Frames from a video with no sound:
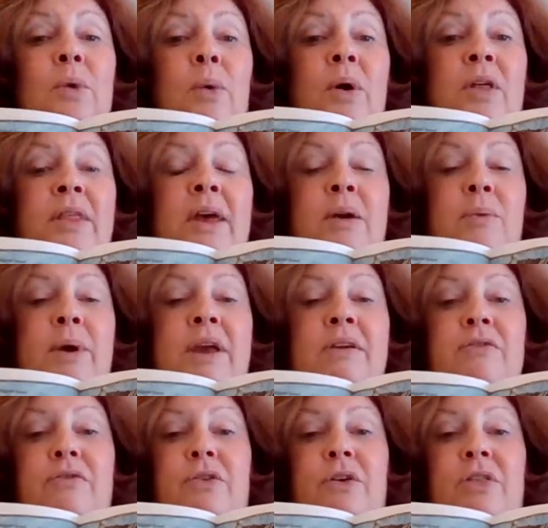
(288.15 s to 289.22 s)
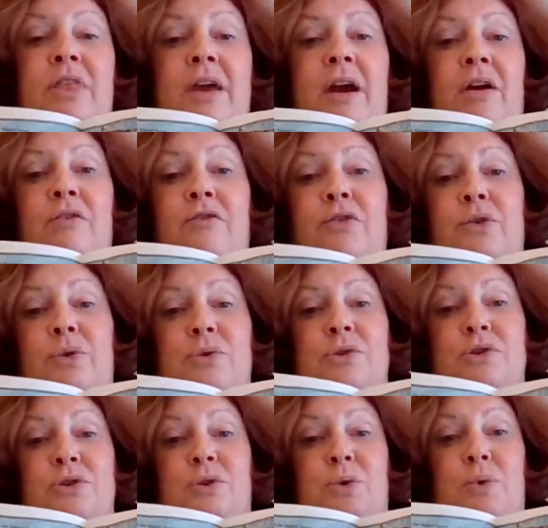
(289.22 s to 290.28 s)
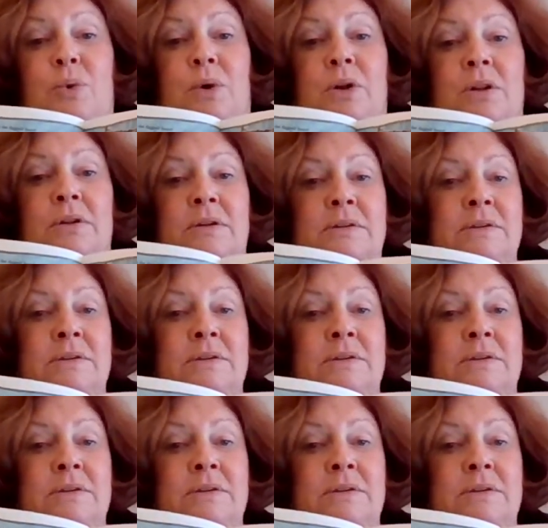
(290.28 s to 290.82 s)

while they wait for their food to cool.